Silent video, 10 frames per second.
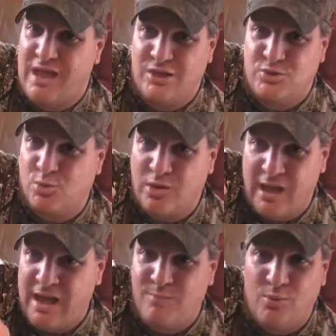actual
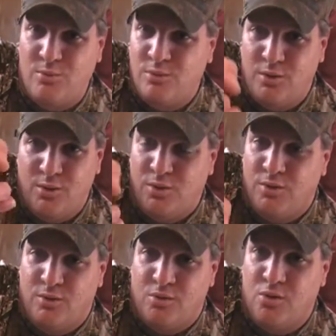camel
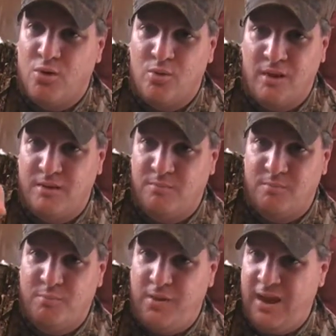coated,
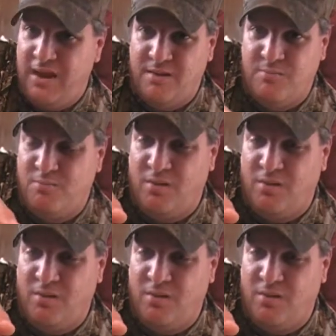painted